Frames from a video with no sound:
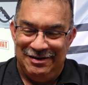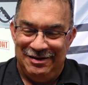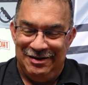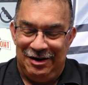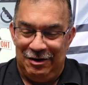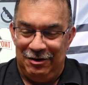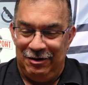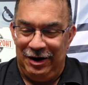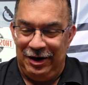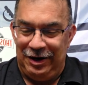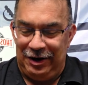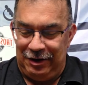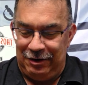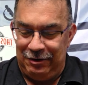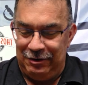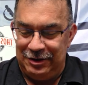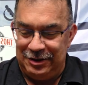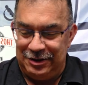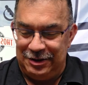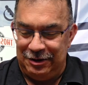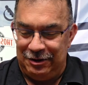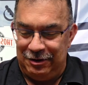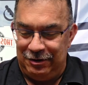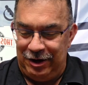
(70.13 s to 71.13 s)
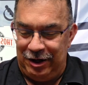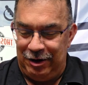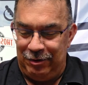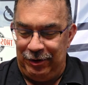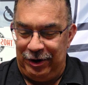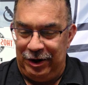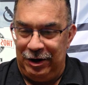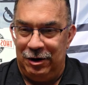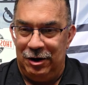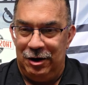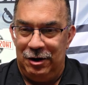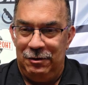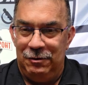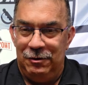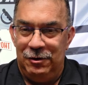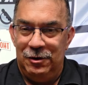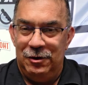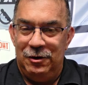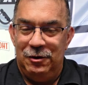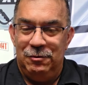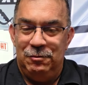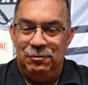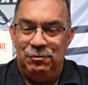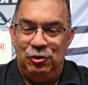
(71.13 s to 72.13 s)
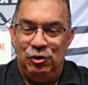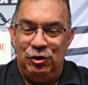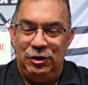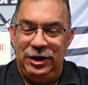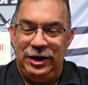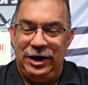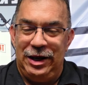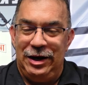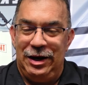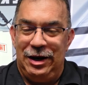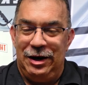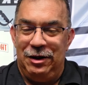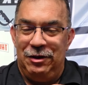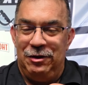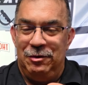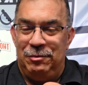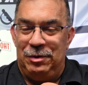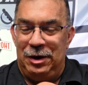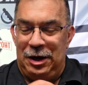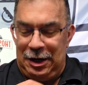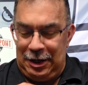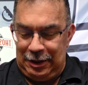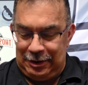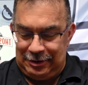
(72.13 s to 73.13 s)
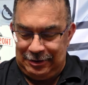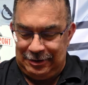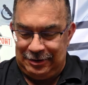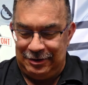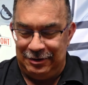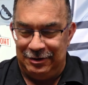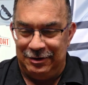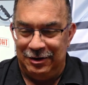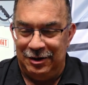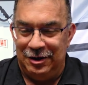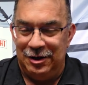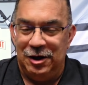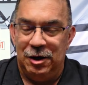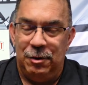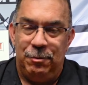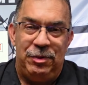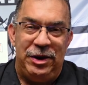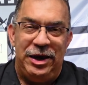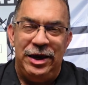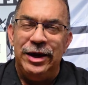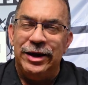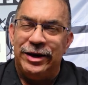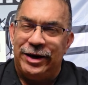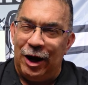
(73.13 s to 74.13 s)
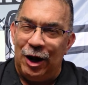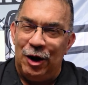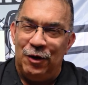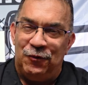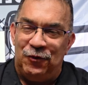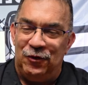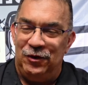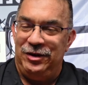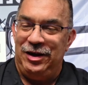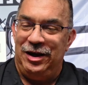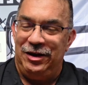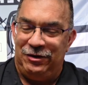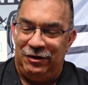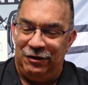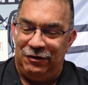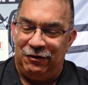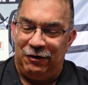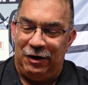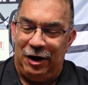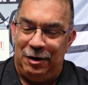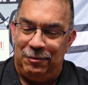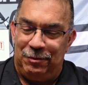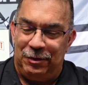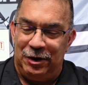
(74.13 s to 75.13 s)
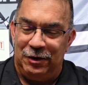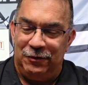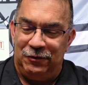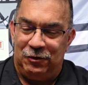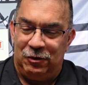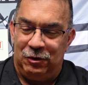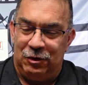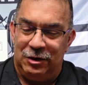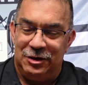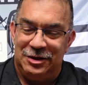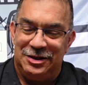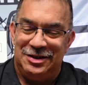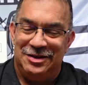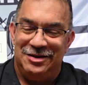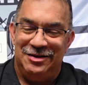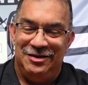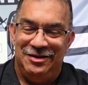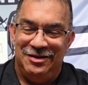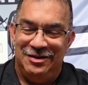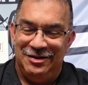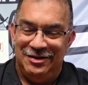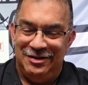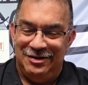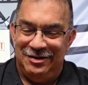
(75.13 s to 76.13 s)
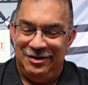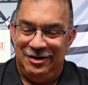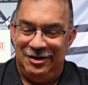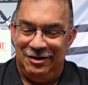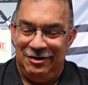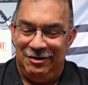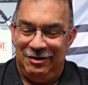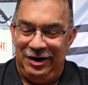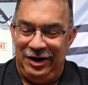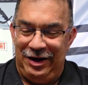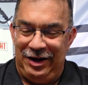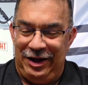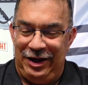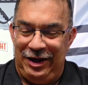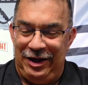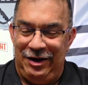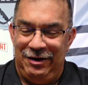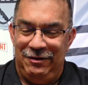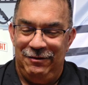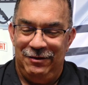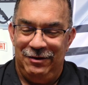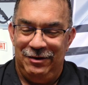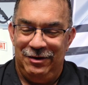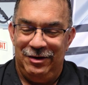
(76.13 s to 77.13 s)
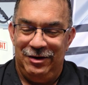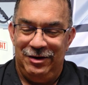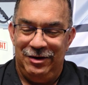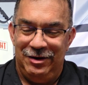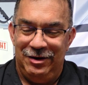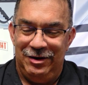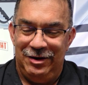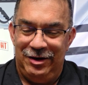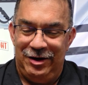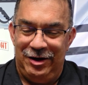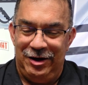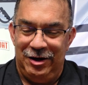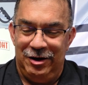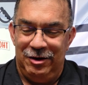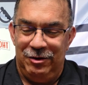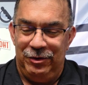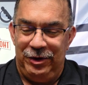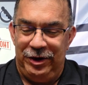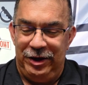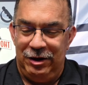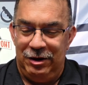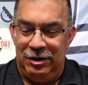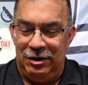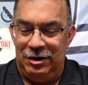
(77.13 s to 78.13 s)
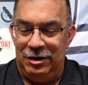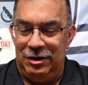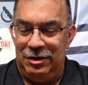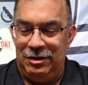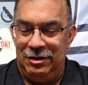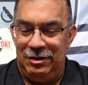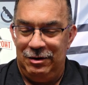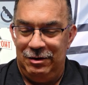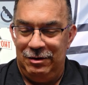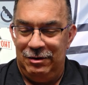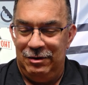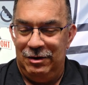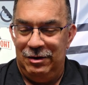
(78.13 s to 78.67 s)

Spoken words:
Alrighty, so here we are, pulling it out of the box, being careful not to drop it, of course. Alrighty, here we are.